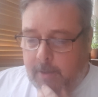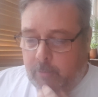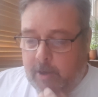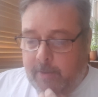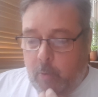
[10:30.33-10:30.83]

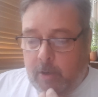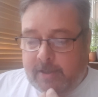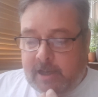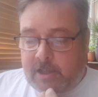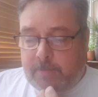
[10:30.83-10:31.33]
Right, the
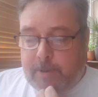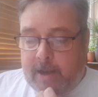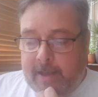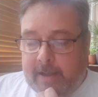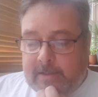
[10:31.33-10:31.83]
organisation is
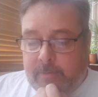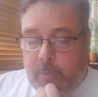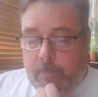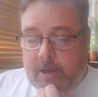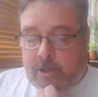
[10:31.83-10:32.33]
planning activity
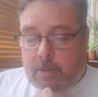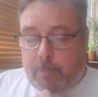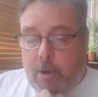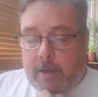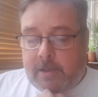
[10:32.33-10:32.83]
with Manchester
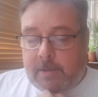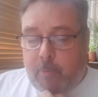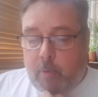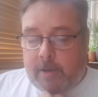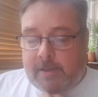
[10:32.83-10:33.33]
Pride to
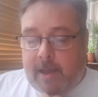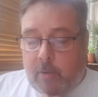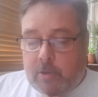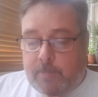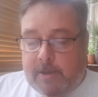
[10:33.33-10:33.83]
support its
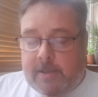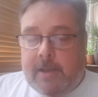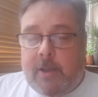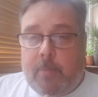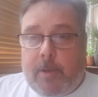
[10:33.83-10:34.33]

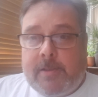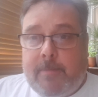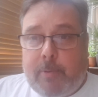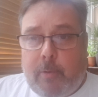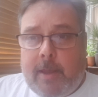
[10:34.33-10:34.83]
LGBTQ plus
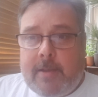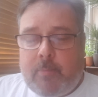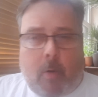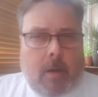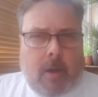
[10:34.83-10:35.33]
employees.
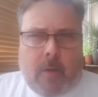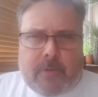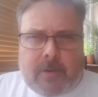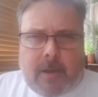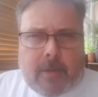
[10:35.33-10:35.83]
What,
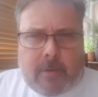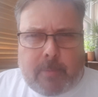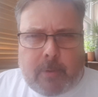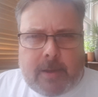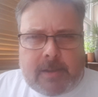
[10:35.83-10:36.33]
over other
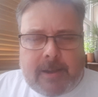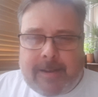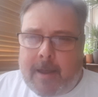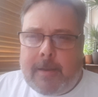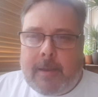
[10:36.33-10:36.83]
employees?
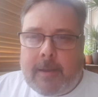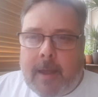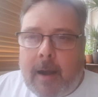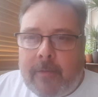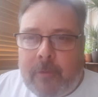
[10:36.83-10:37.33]

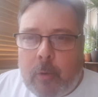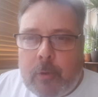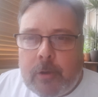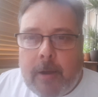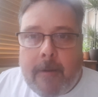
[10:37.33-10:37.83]

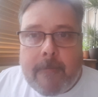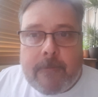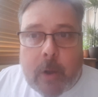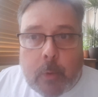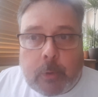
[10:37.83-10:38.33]
Careful,
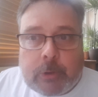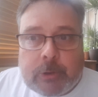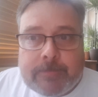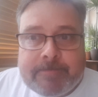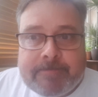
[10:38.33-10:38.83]
folks.